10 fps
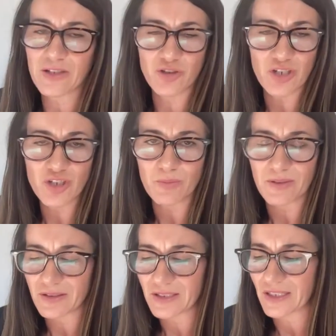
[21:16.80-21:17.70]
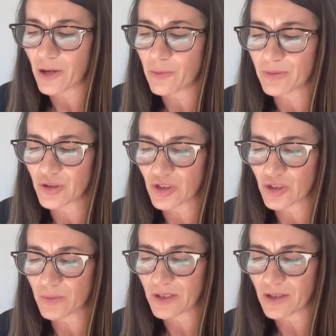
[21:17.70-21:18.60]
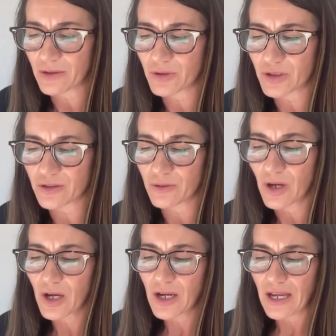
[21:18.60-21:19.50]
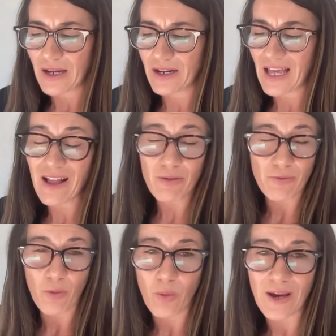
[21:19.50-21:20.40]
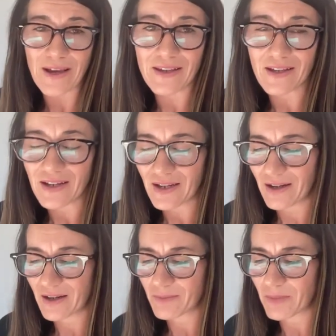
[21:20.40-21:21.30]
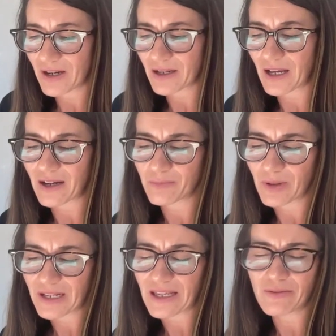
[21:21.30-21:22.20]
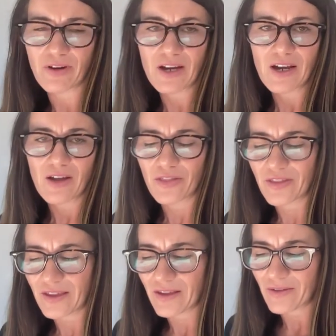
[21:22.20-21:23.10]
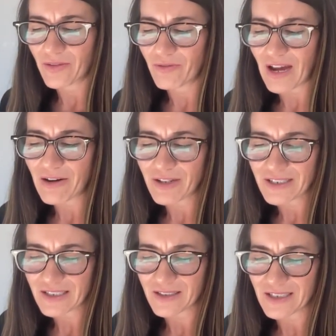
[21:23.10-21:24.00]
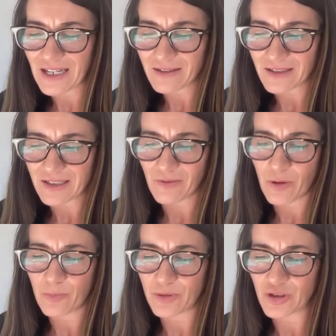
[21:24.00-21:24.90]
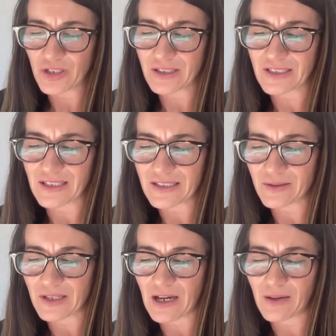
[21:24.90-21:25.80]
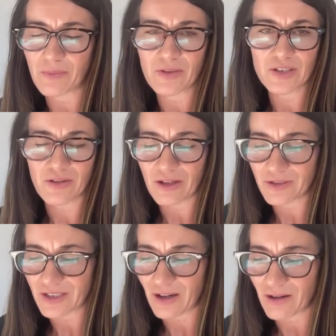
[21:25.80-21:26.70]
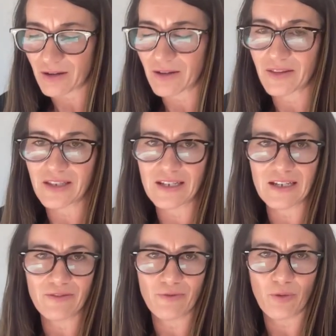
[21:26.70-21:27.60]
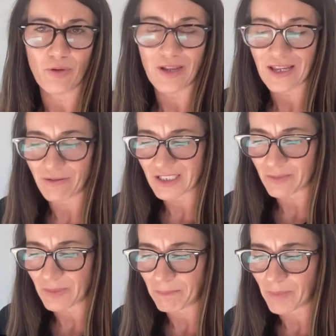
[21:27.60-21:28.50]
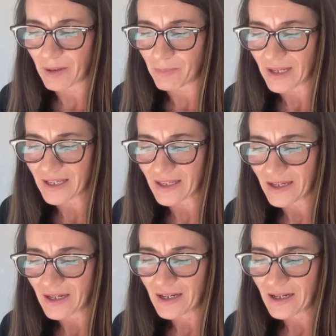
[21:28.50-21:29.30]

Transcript: judgment, the open judgment, goes through in a helpful way, I believe, the various tenets of open justice. So those are the need for a hearing to be in public,